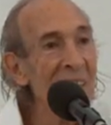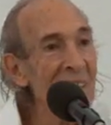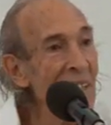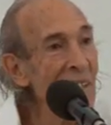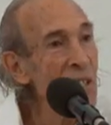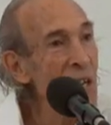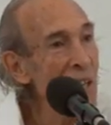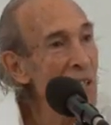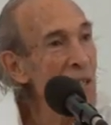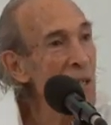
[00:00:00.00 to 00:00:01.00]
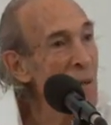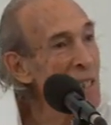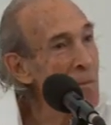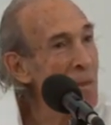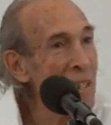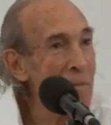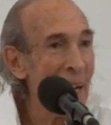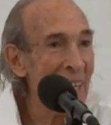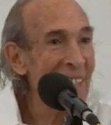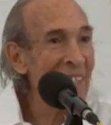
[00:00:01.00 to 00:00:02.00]
Then the cherry tree whispered in
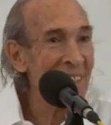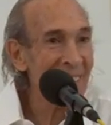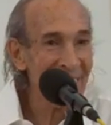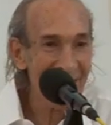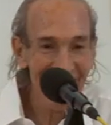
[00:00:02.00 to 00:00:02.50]
my ear,